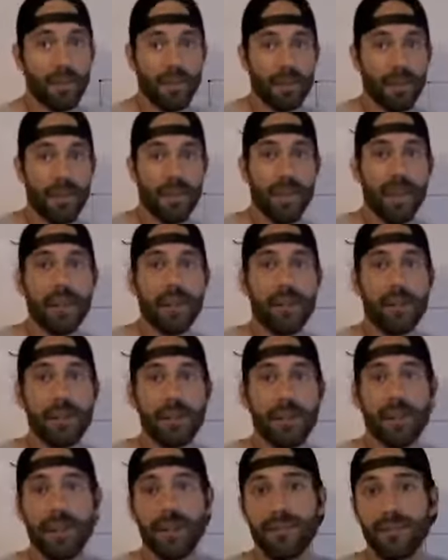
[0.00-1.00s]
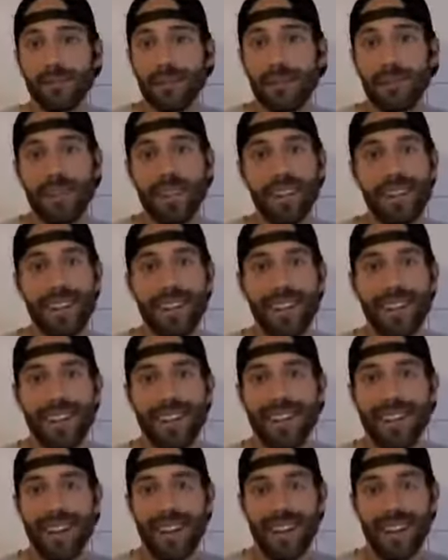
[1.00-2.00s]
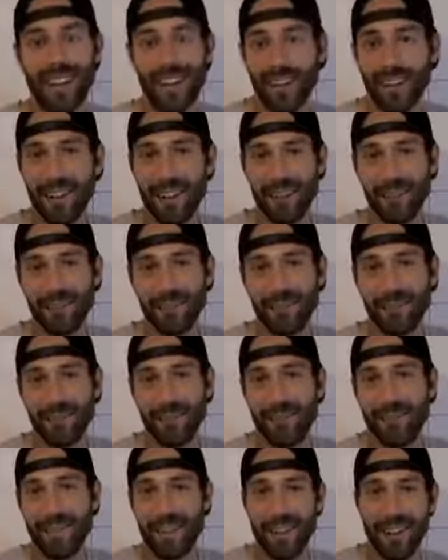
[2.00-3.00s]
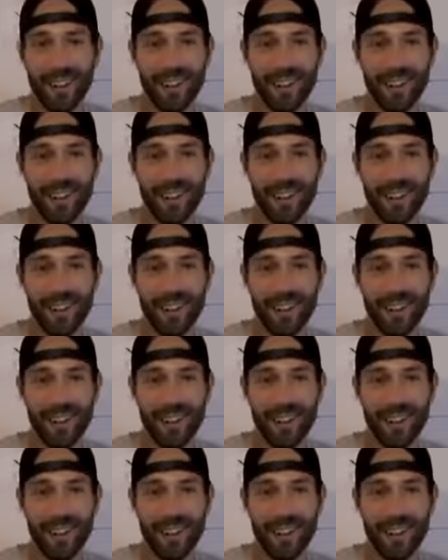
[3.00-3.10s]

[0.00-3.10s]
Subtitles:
between 850 and